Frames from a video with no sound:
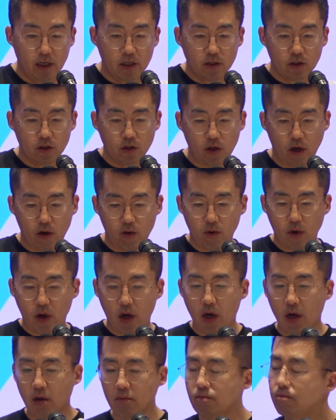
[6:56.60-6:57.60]
So,
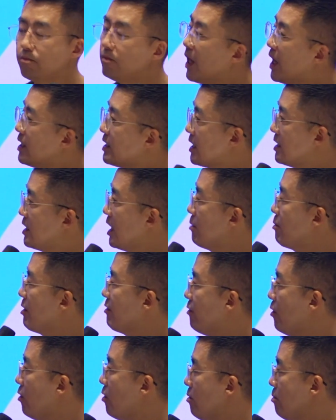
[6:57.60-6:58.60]
as I said
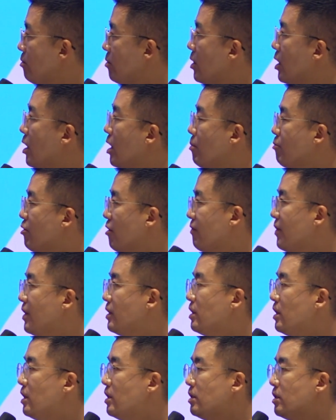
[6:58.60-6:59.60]
before, our profit
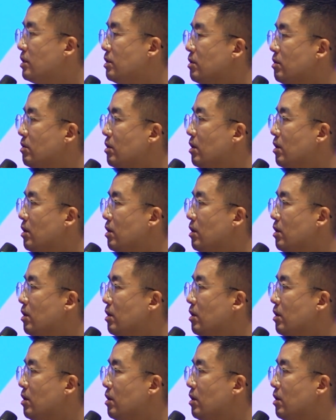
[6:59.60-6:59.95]
is,